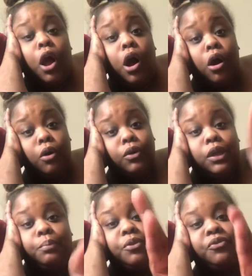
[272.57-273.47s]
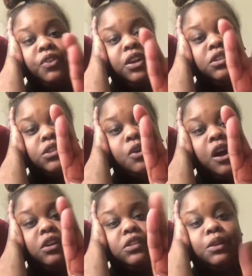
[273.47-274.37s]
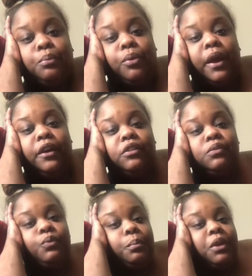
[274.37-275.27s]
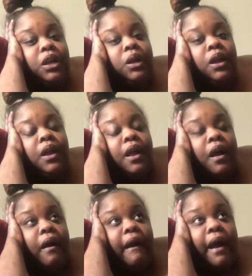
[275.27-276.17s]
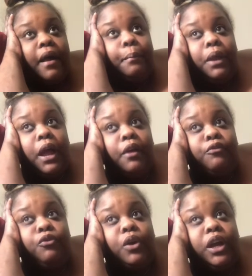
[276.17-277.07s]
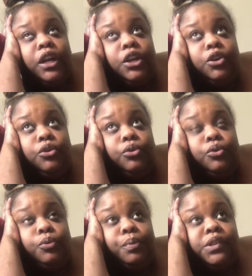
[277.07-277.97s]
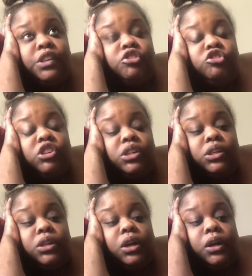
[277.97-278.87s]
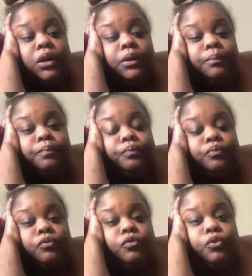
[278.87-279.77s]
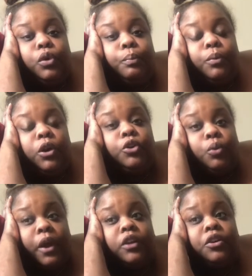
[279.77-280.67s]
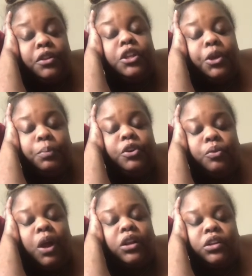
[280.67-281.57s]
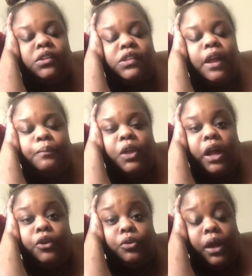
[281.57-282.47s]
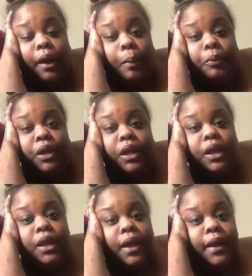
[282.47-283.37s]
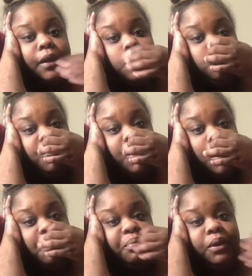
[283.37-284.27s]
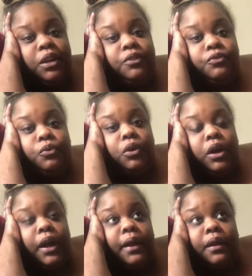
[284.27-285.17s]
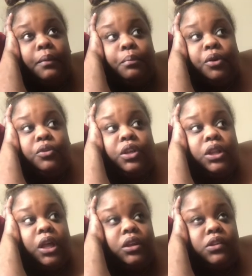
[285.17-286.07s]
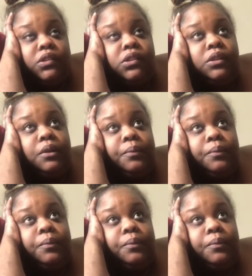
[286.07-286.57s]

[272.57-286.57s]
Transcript: oh, keep your fingers crossed and prayers for me. I applied for a new position um, for a director, a therapy director, the same thing I do now, but at a different company for a building that is